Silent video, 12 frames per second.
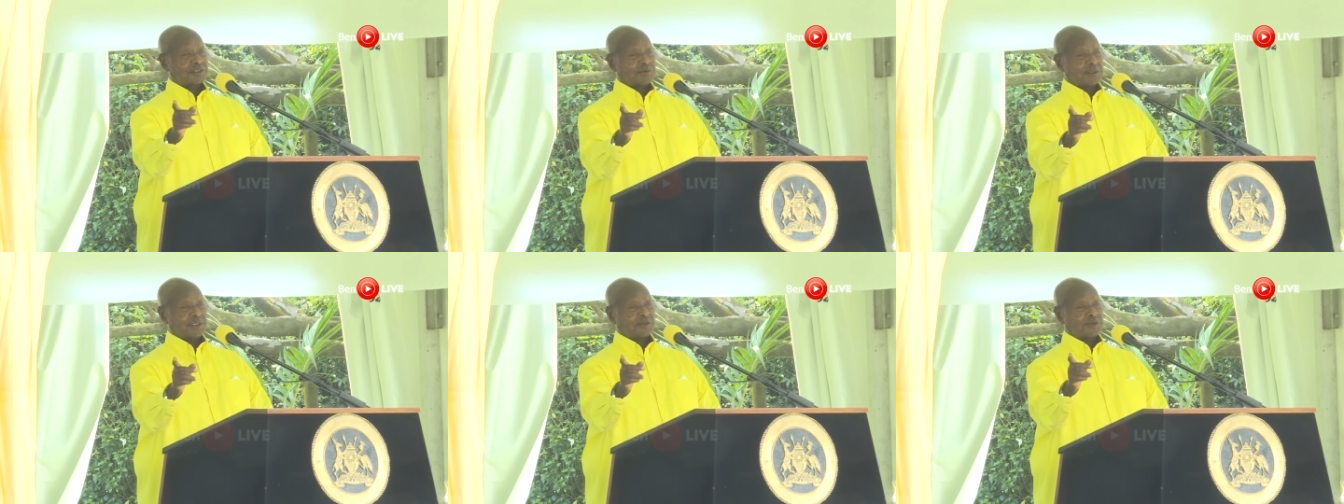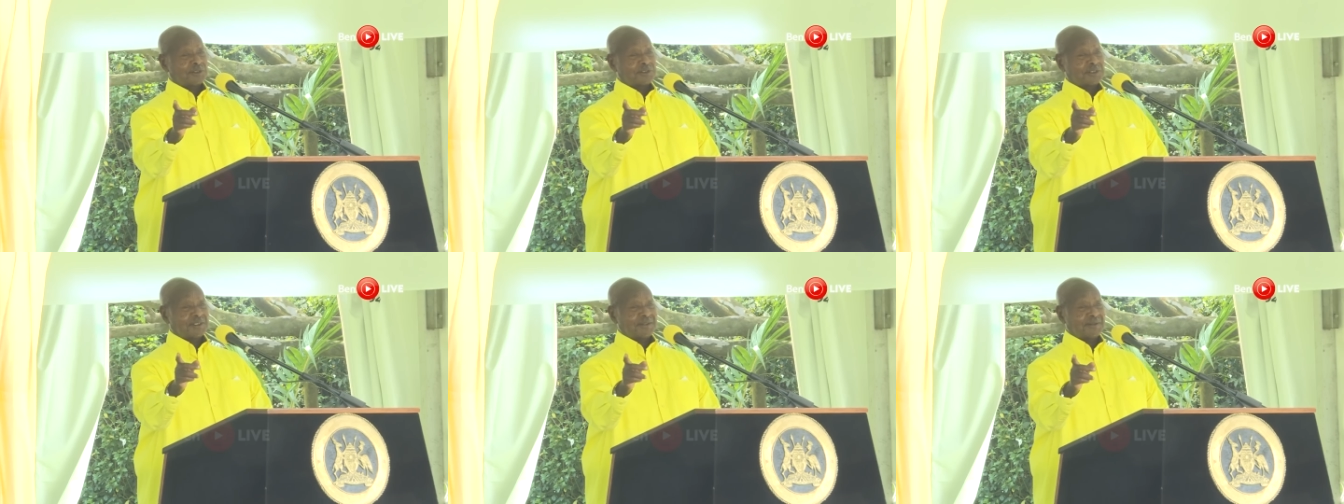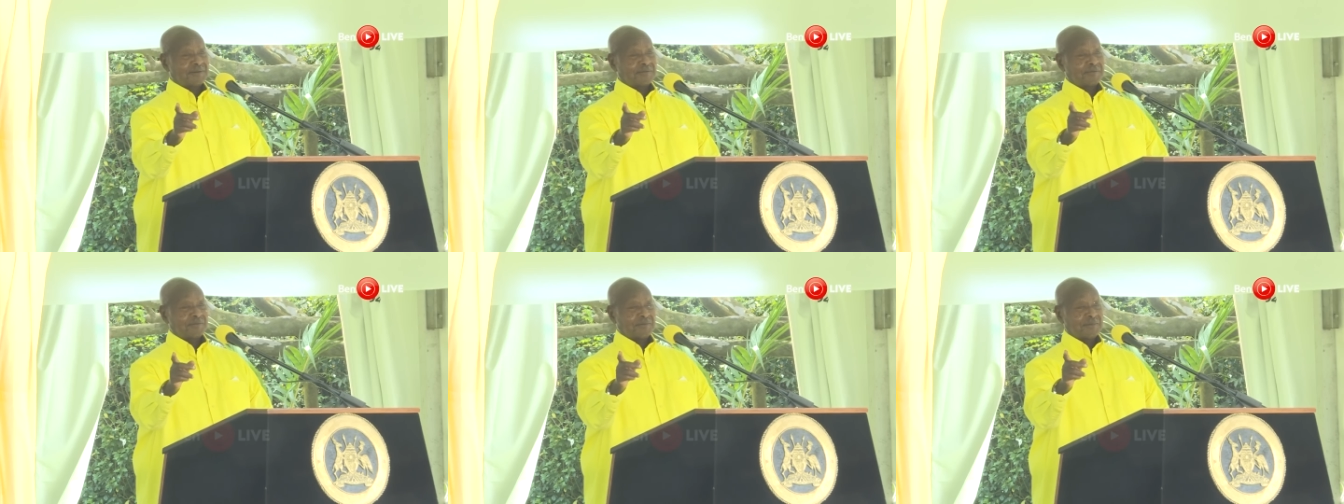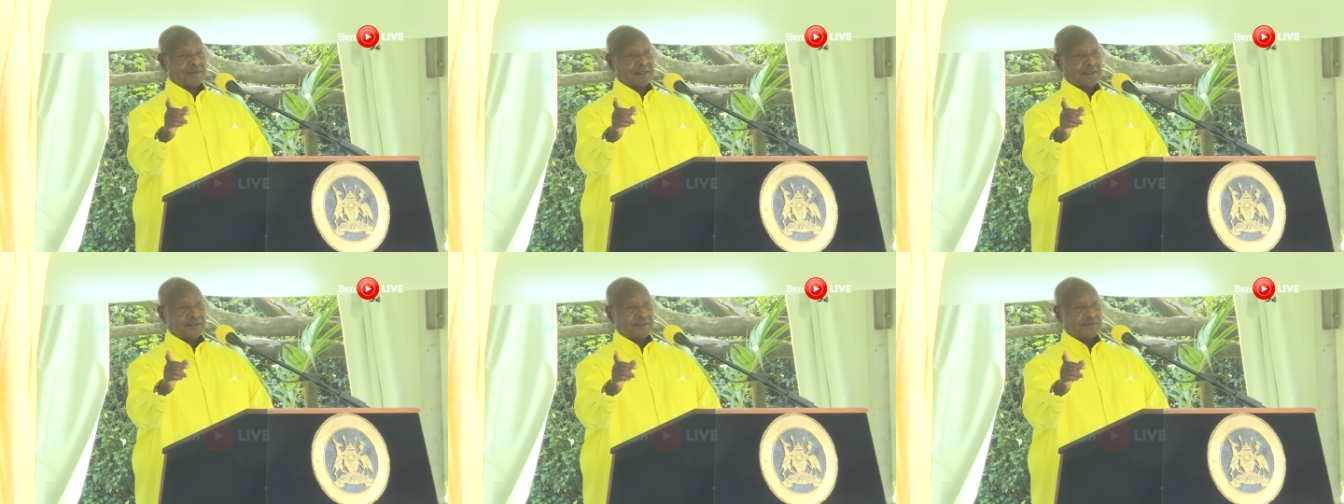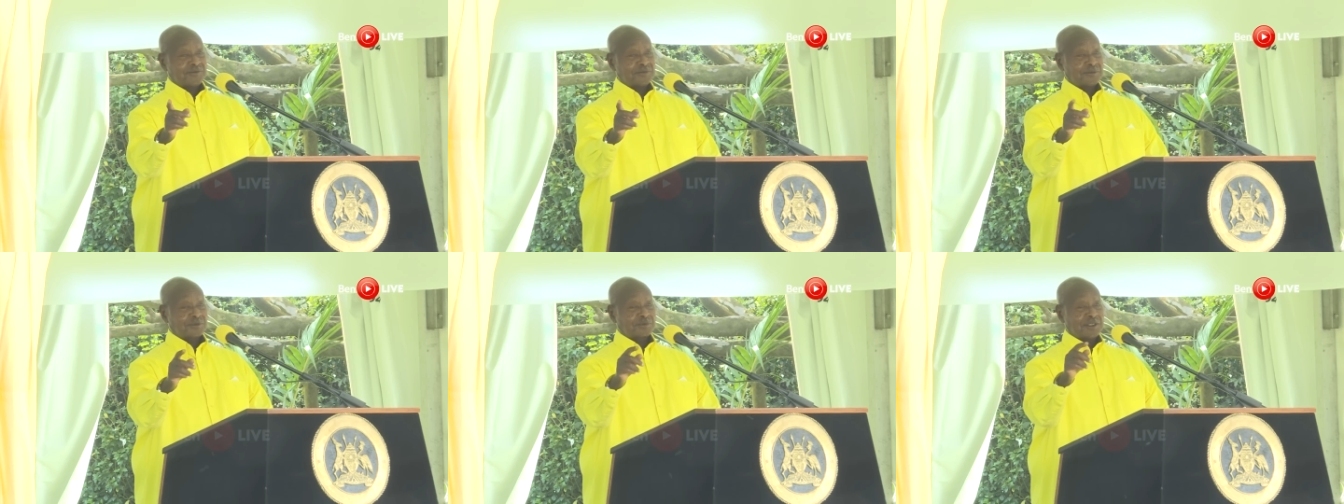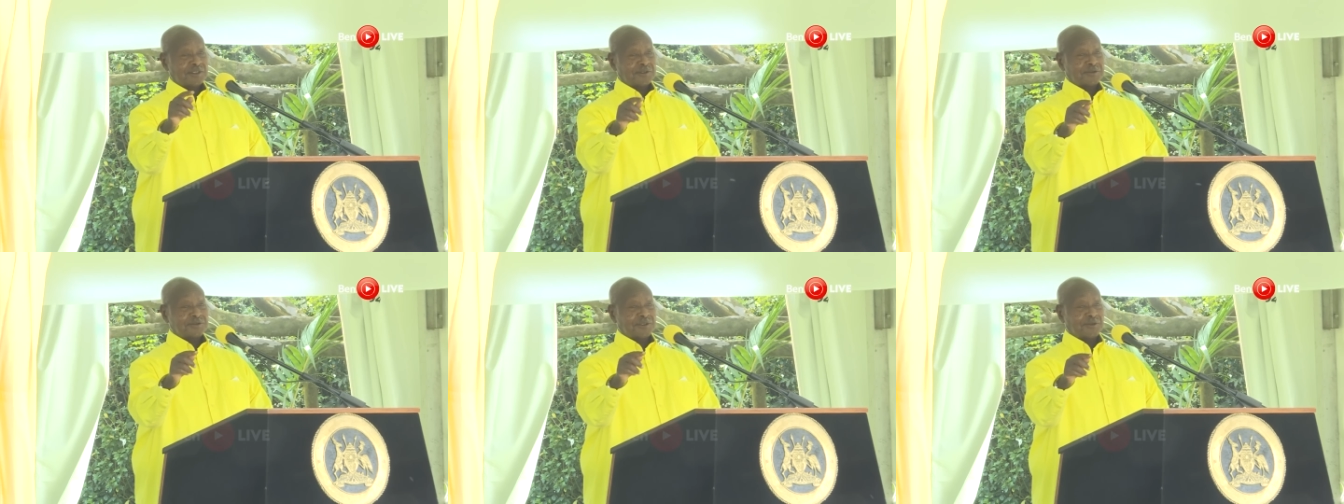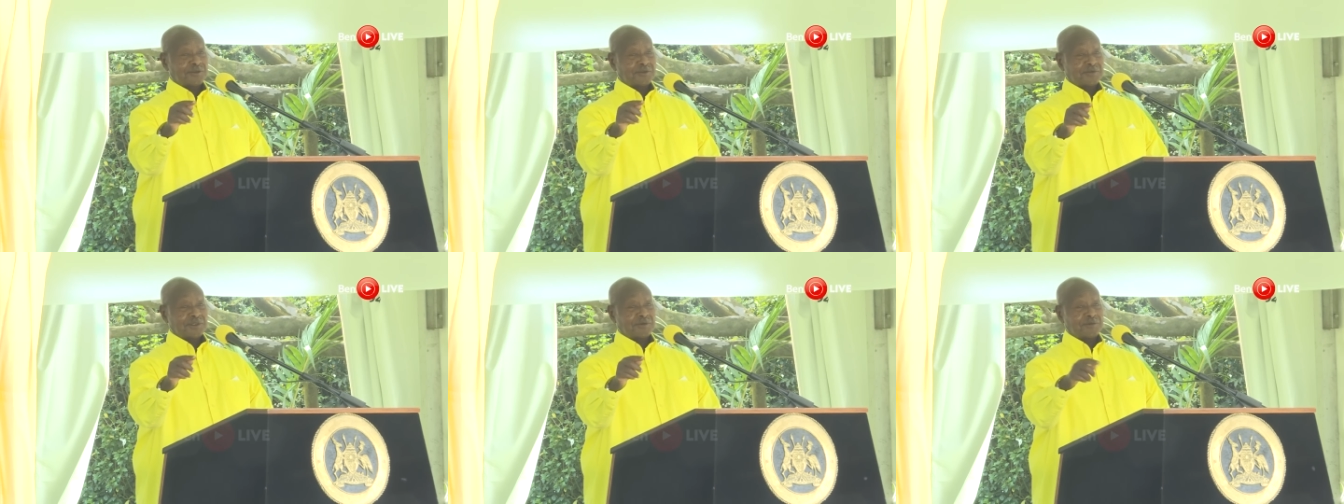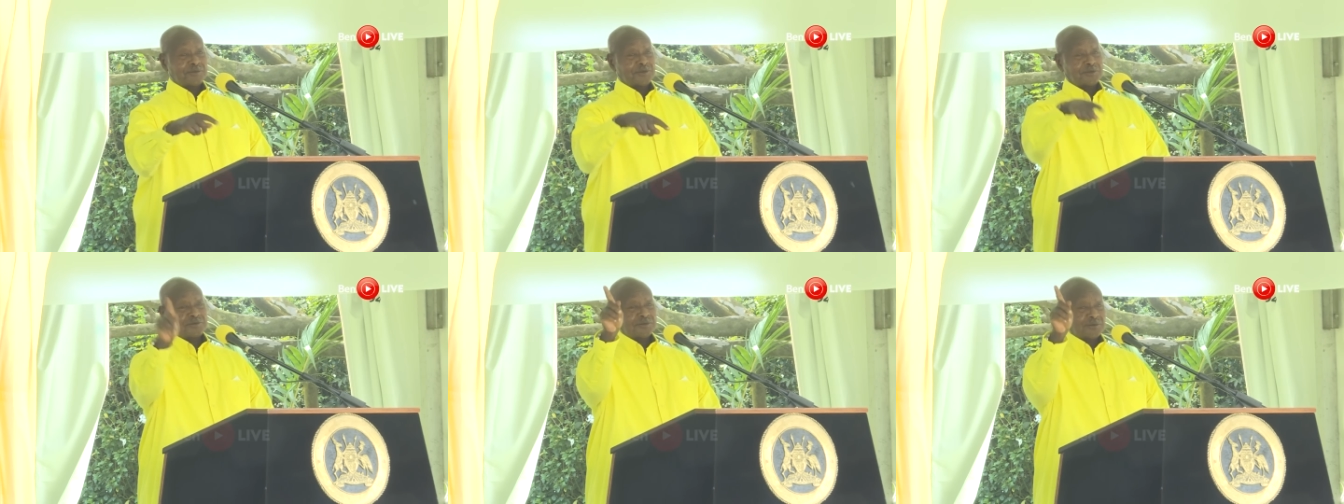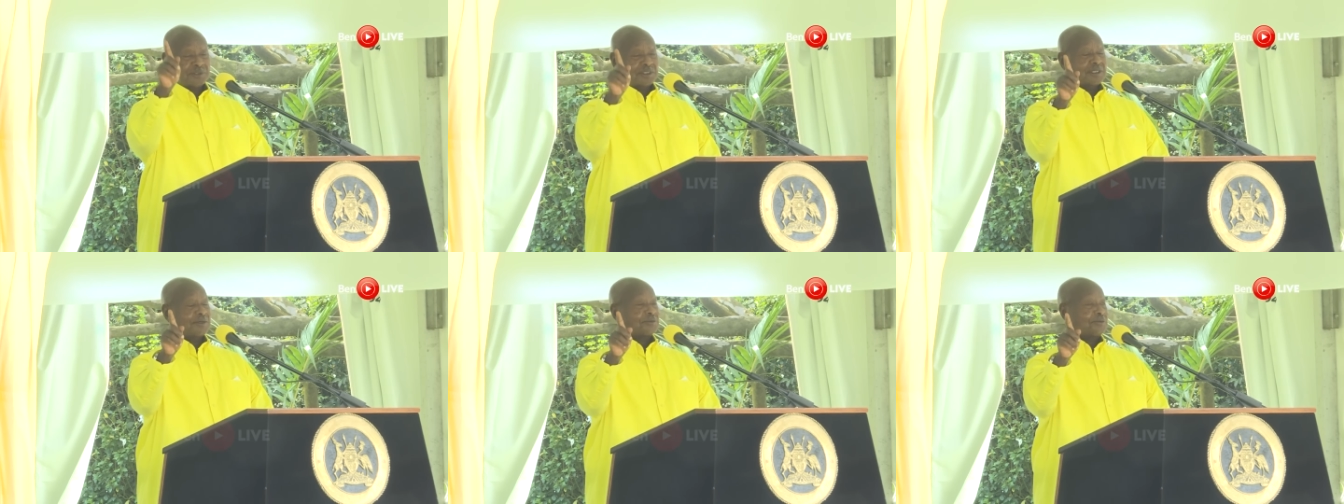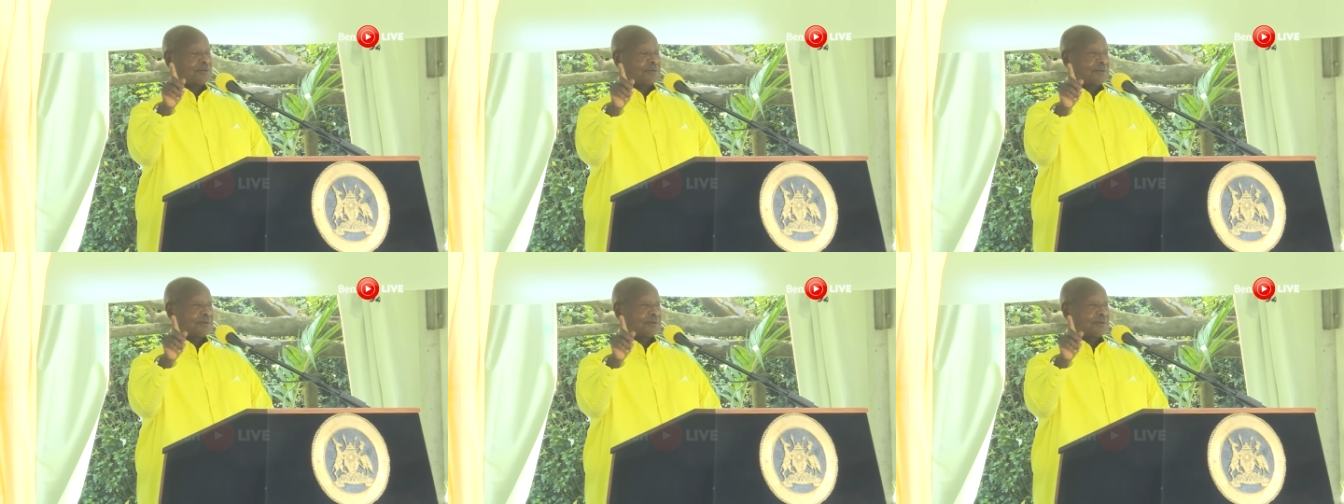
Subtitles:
Wanyankole say, if you don't want the owner of the home, you get out.